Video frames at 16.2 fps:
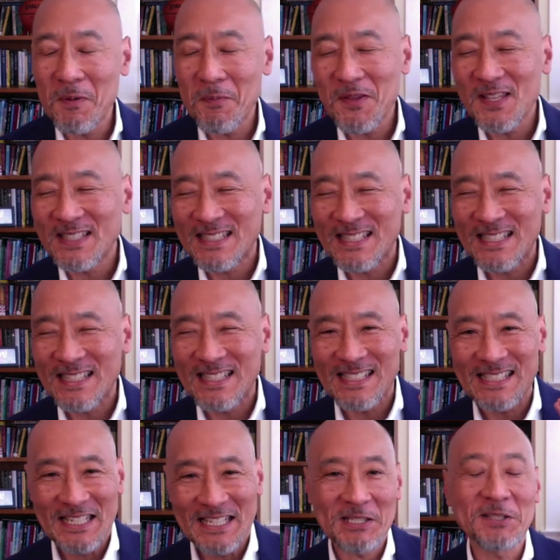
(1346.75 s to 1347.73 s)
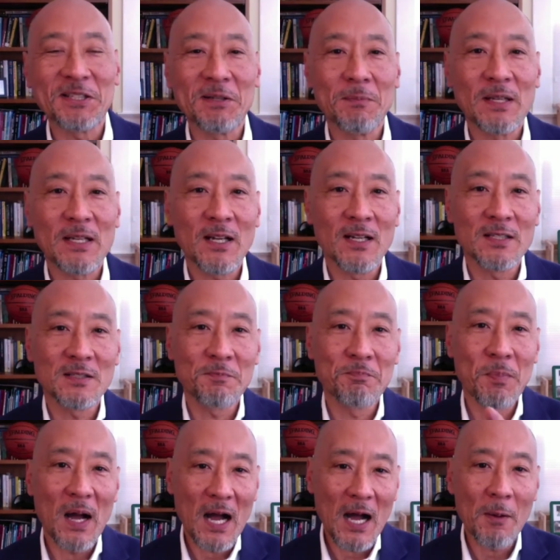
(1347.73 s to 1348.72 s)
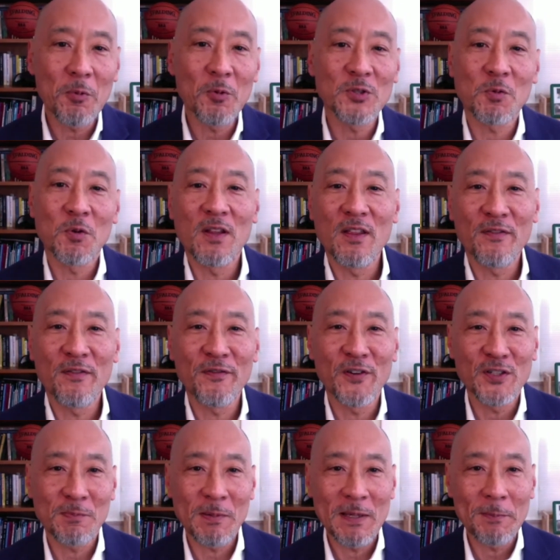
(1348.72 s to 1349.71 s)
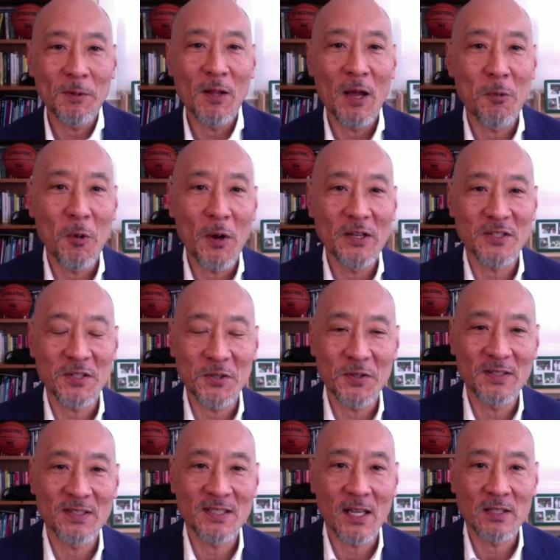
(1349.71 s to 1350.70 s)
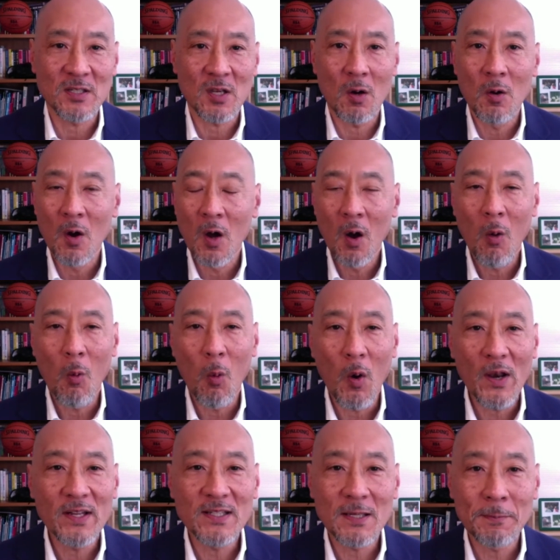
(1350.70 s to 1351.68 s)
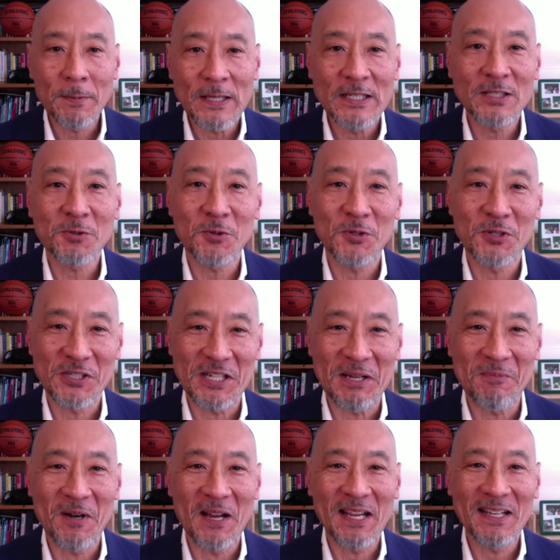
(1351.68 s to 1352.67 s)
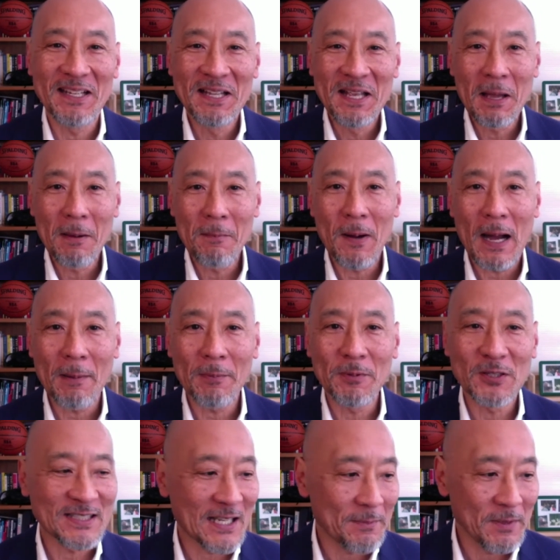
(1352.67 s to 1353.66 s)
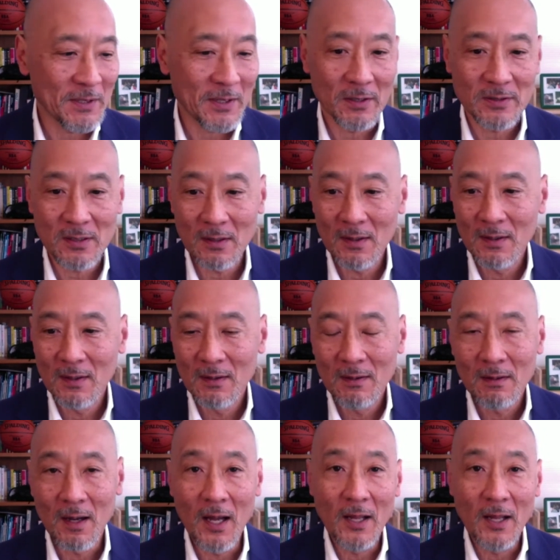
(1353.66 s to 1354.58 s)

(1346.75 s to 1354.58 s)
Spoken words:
this distinctly because Bob was one of the first people I went to say, so what is a peace regime, right? And Bob looks at me and goes, I